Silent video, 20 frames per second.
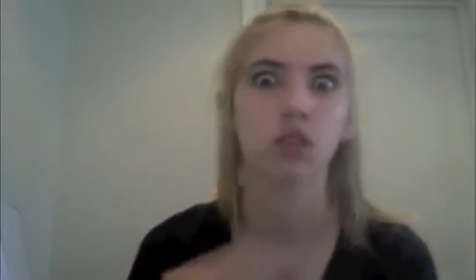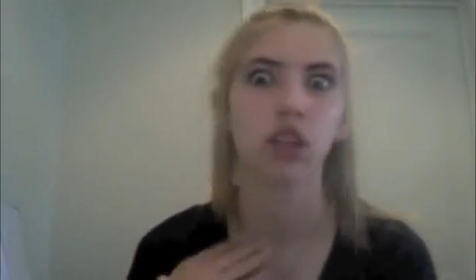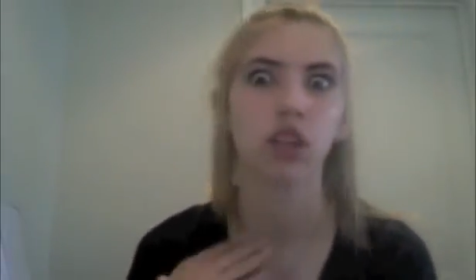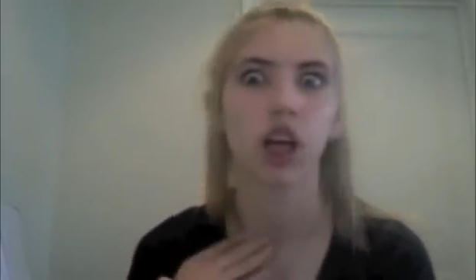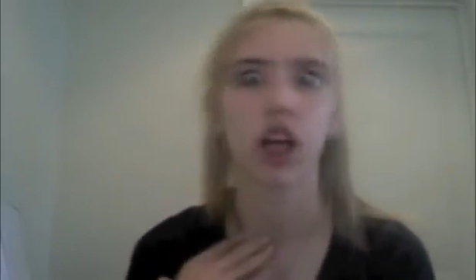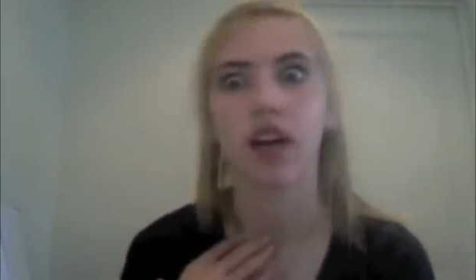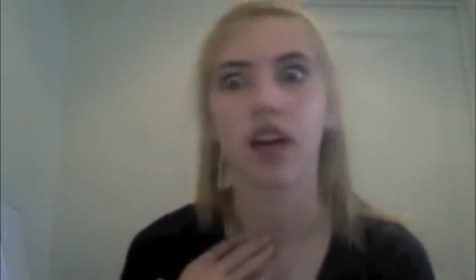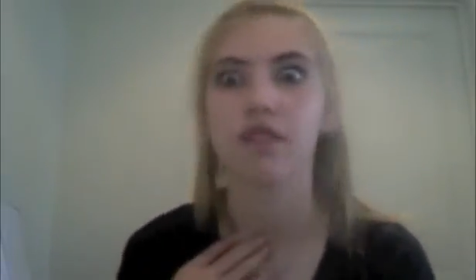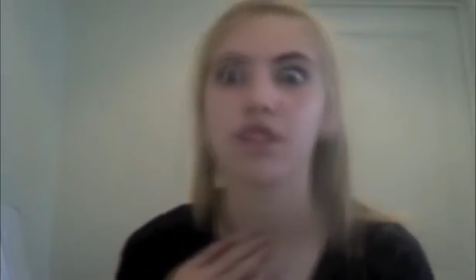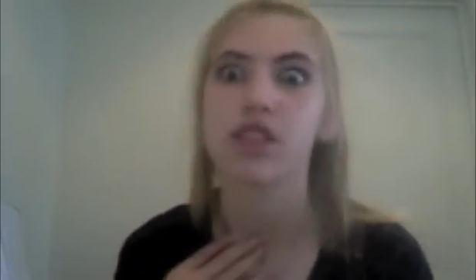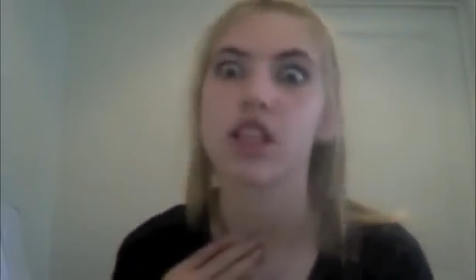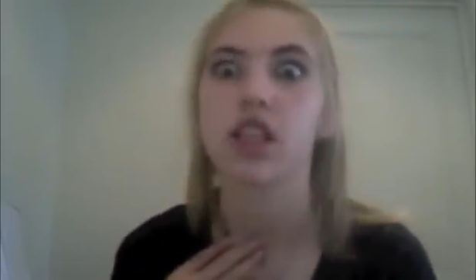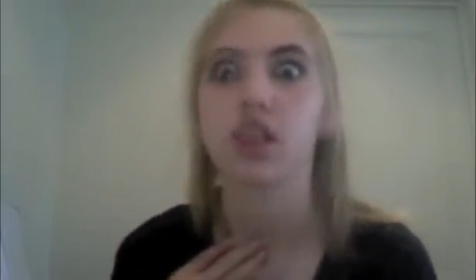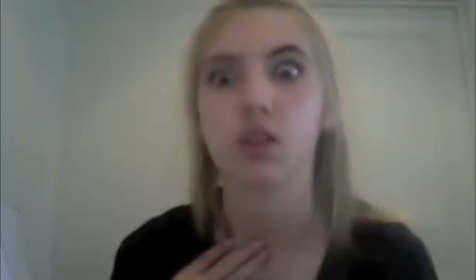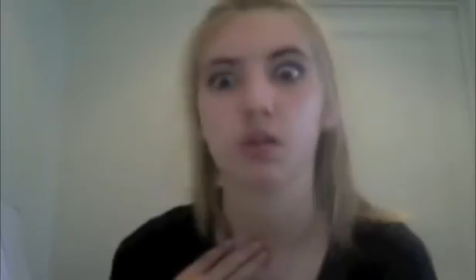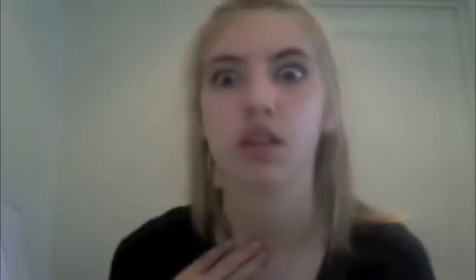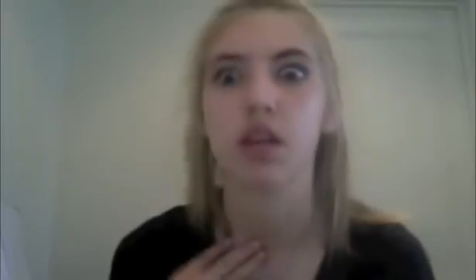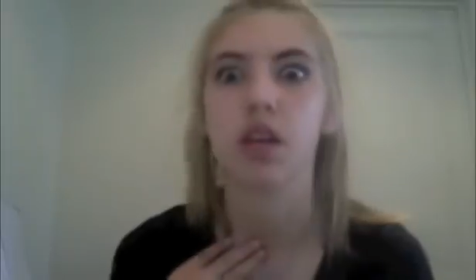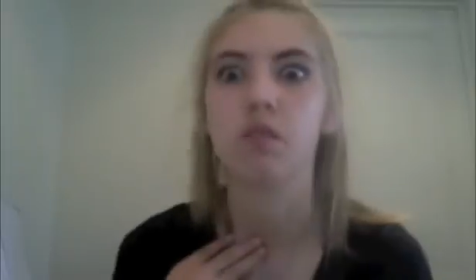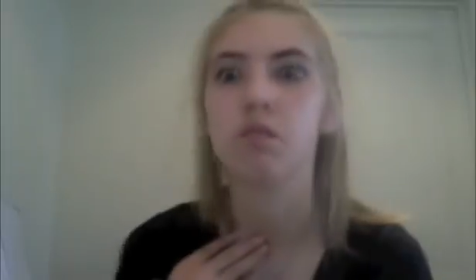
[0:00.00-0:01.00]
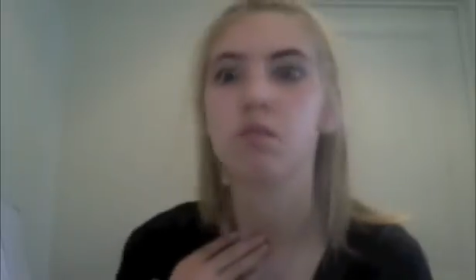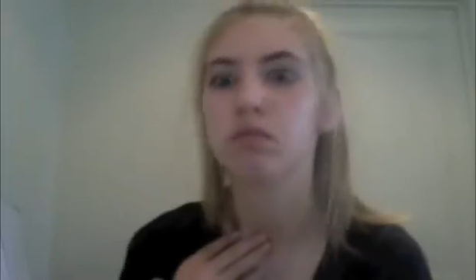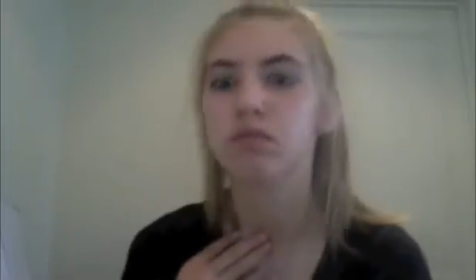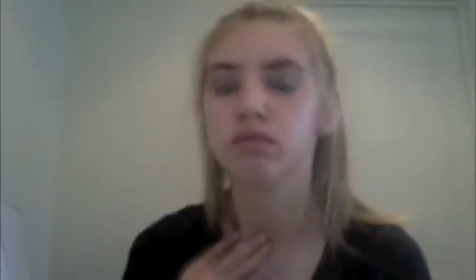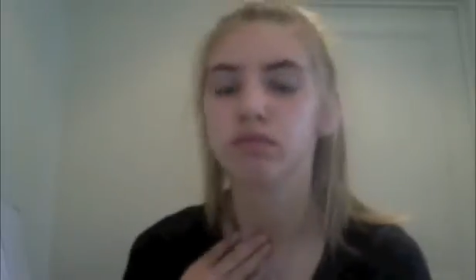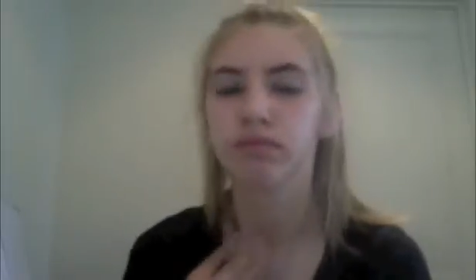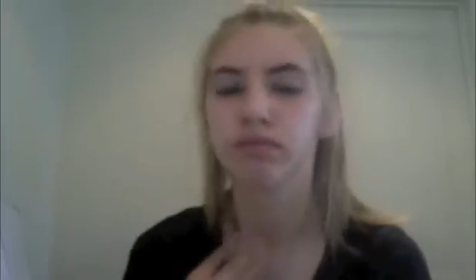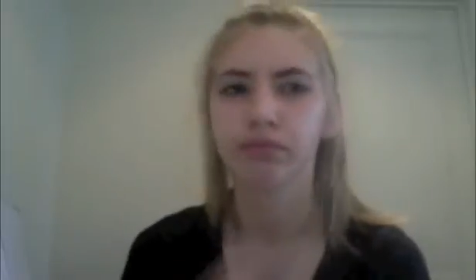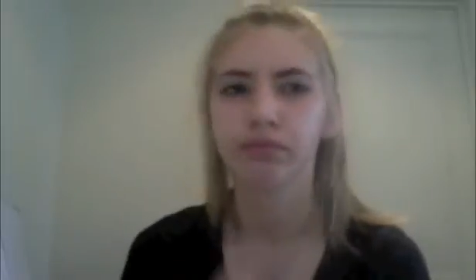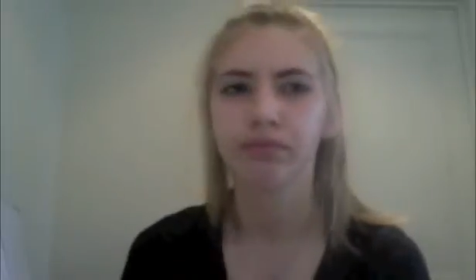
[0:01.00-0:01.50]
and like have sex with them.
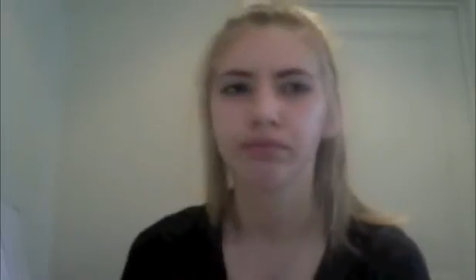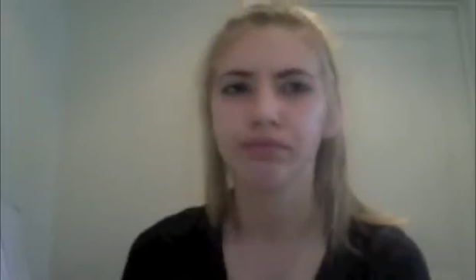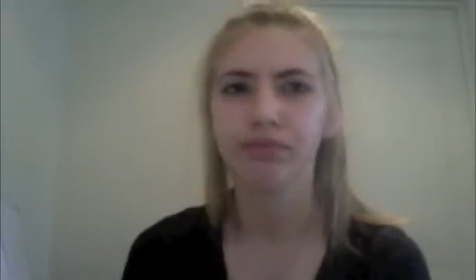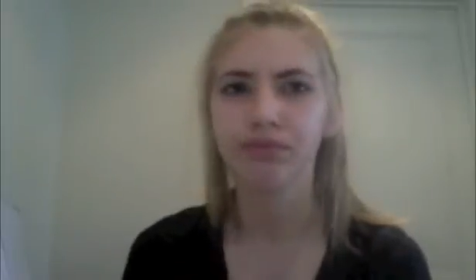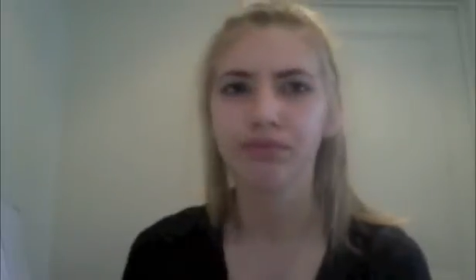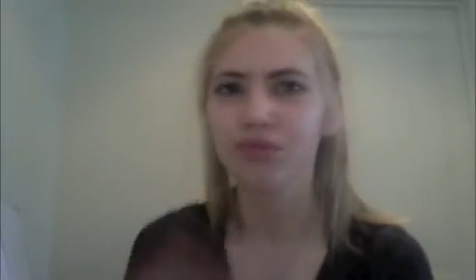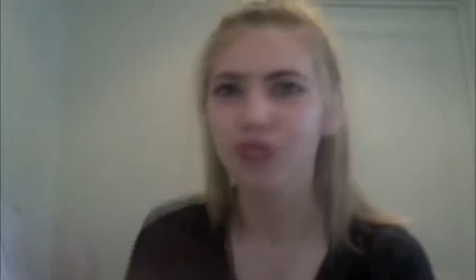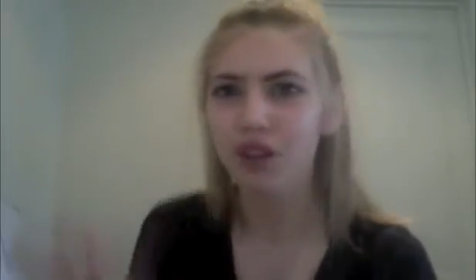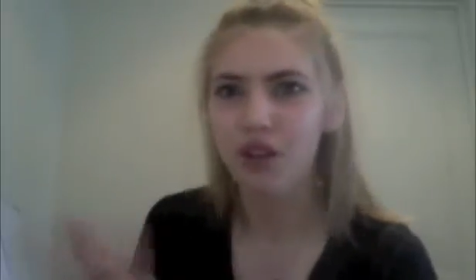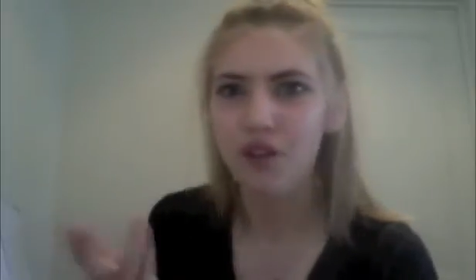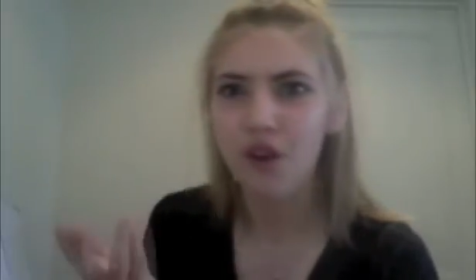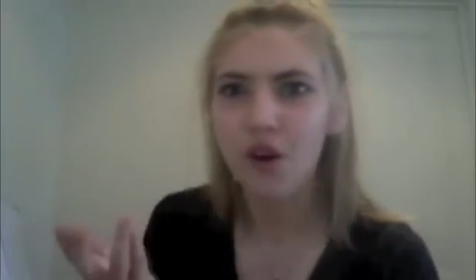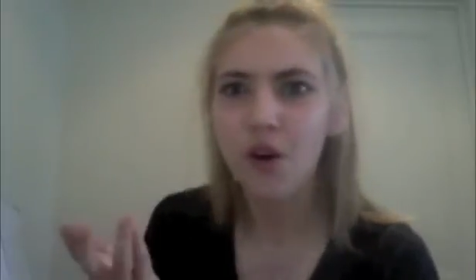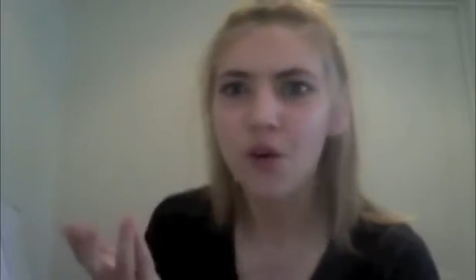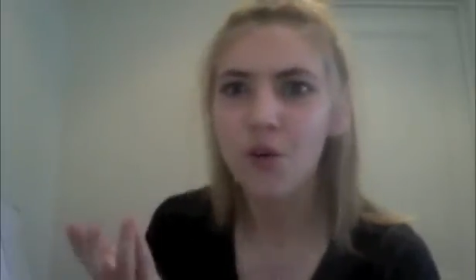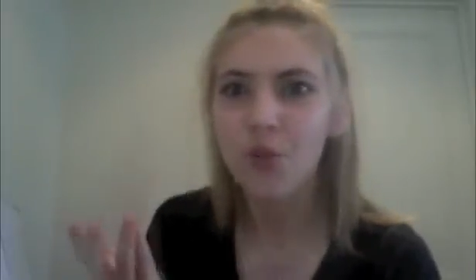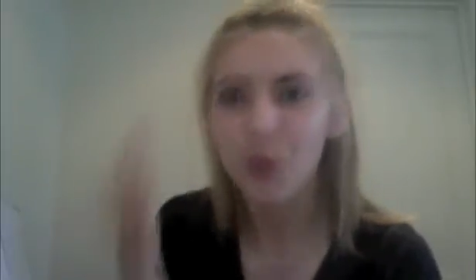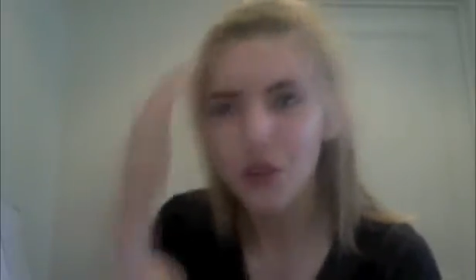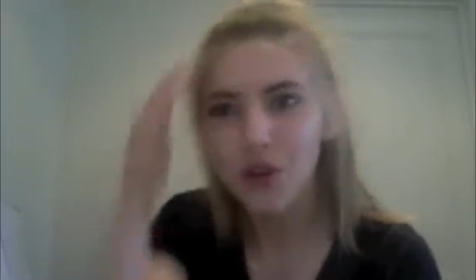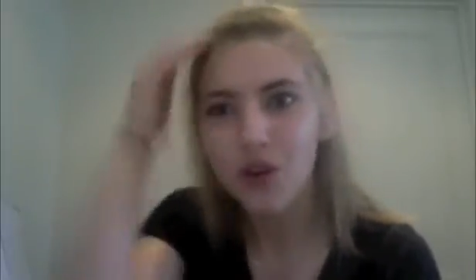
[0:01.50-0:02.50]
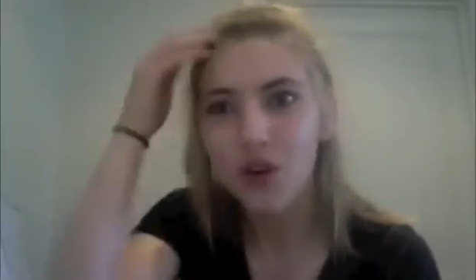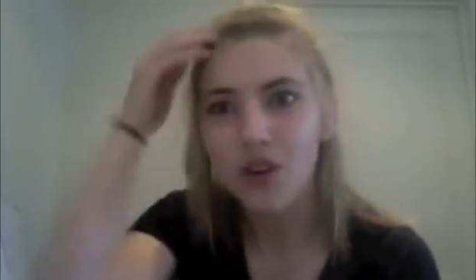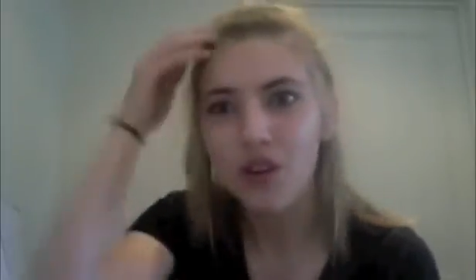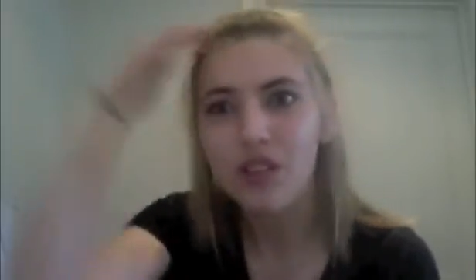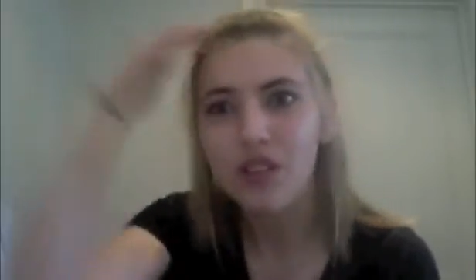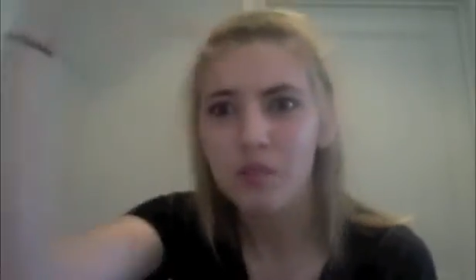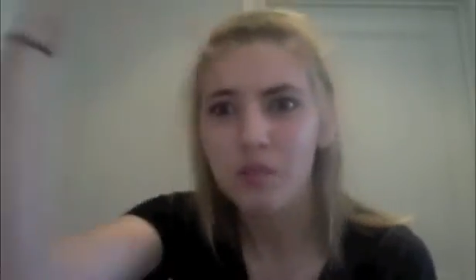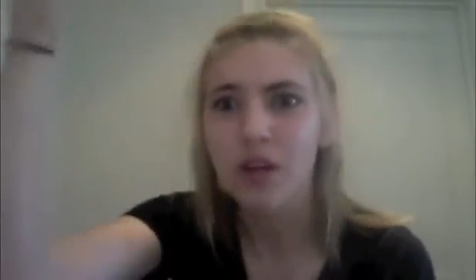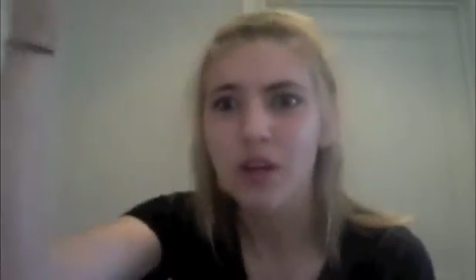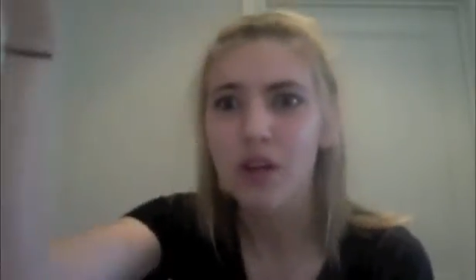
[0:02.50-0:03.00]
No, we're not.
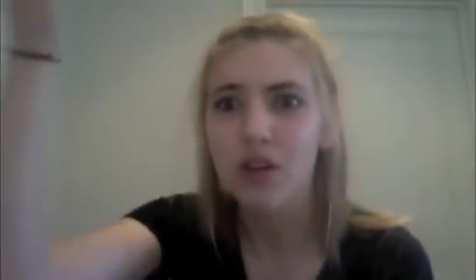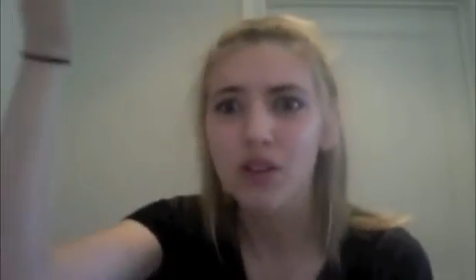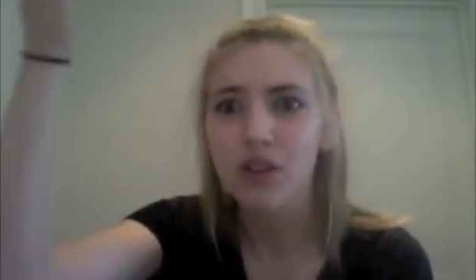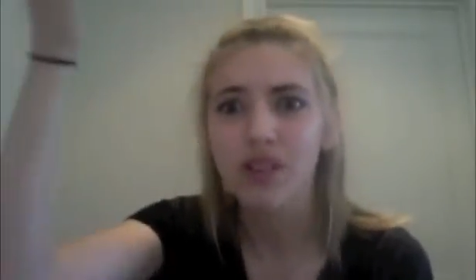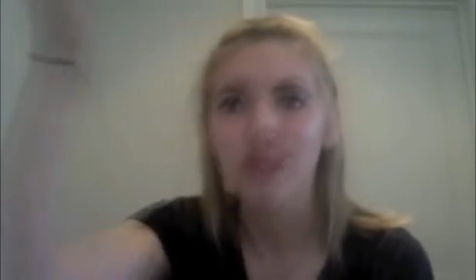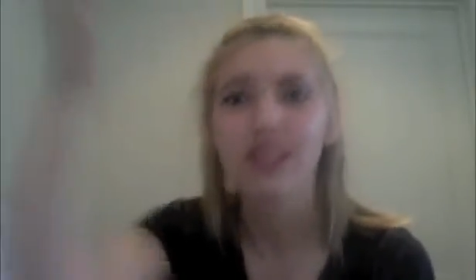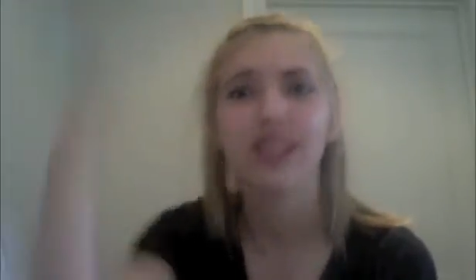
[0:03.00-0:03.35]
Oh my god.